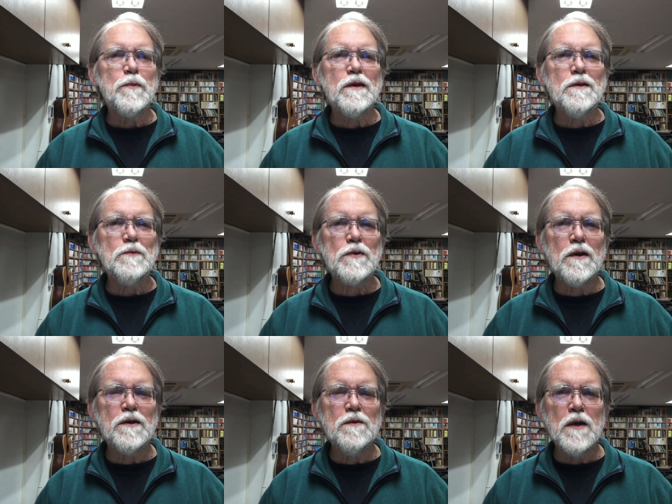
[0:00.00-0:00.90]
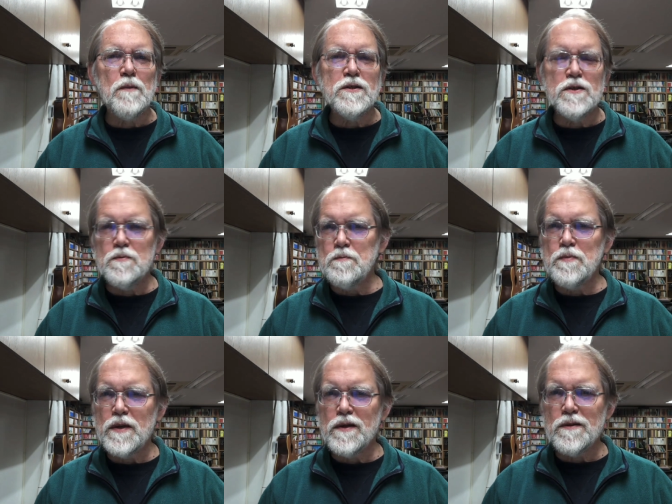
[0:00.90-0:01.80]
Is that, am I just
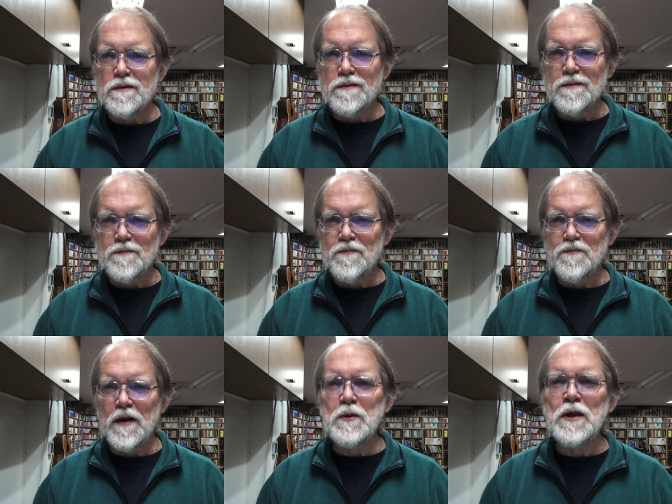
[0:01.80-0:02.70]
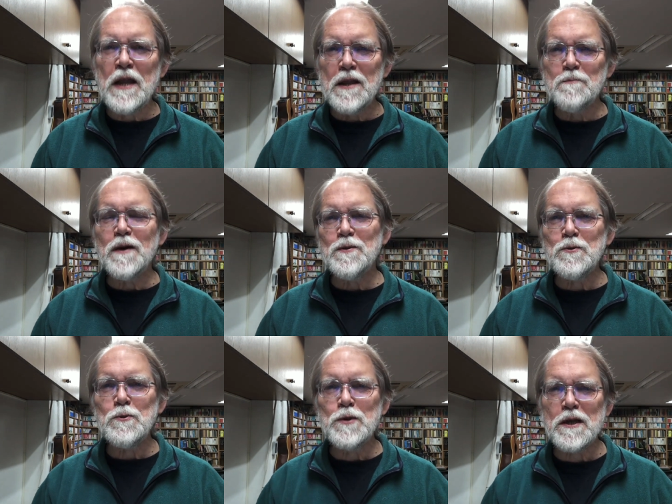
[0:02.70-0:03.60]
being fascinated by this
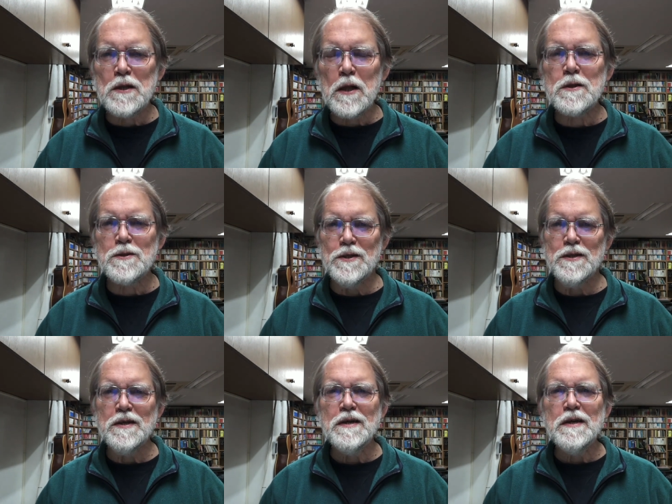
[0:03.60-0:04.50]
new technology?